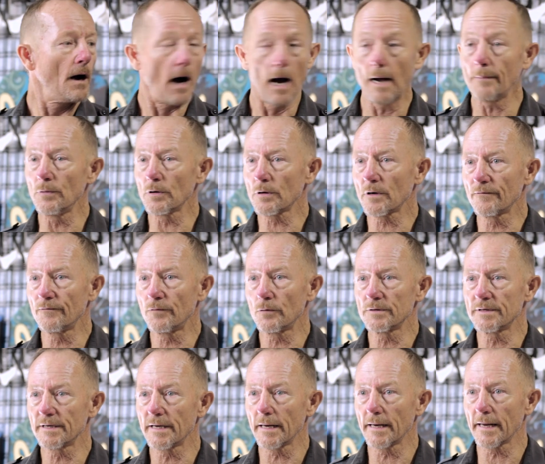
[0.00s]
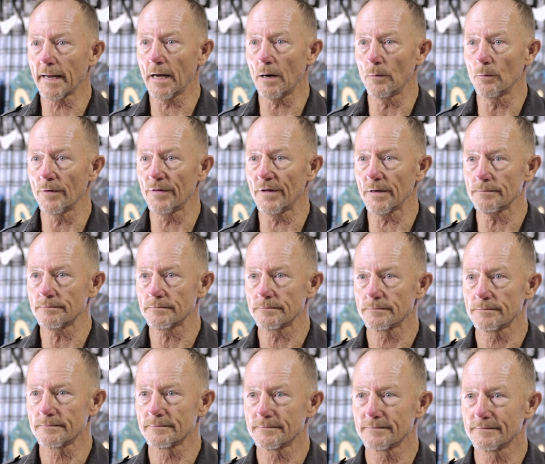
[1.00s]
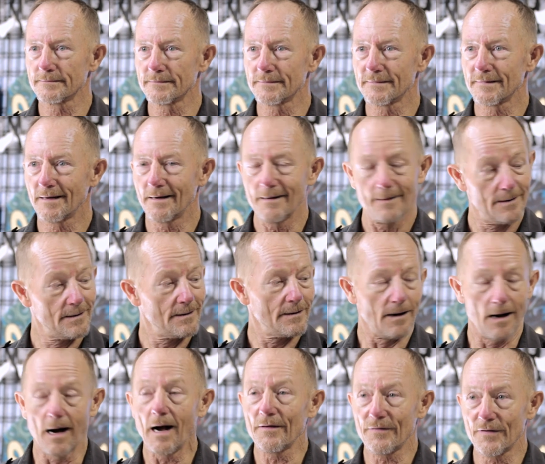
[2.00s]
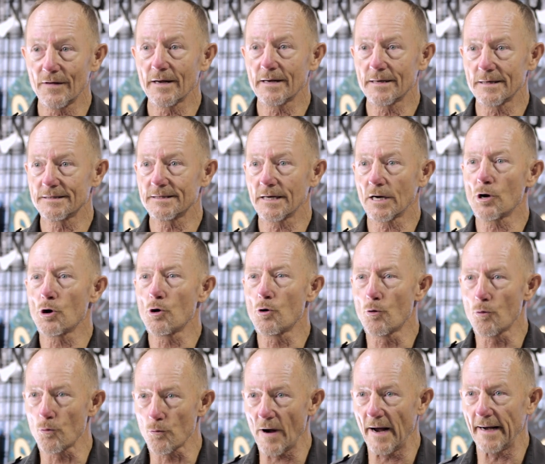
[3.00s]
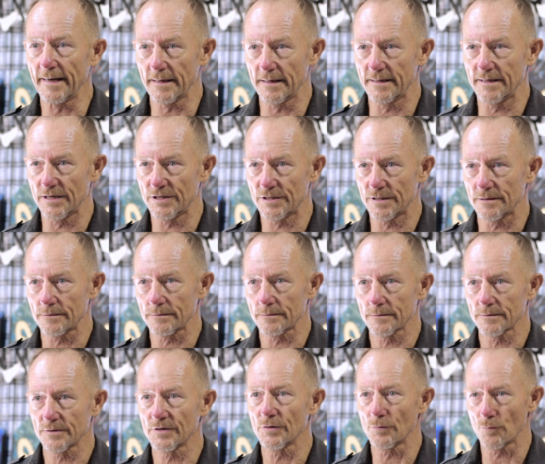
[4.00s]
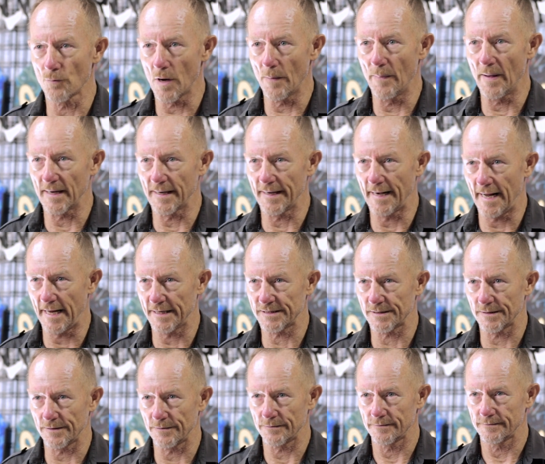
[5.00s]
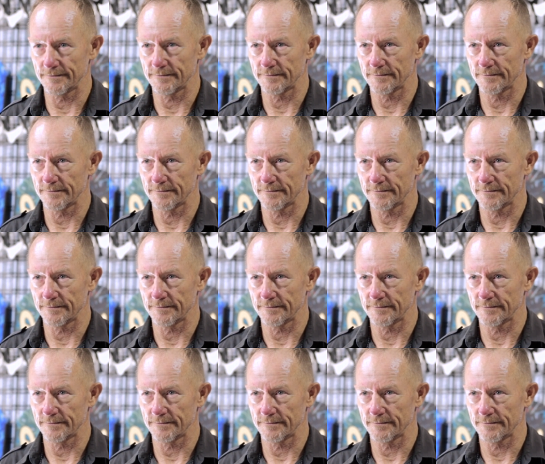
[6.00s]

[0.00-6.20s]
I'm looking forward to getting out with it. I think it's a great addition to the Rob Allen arsenal.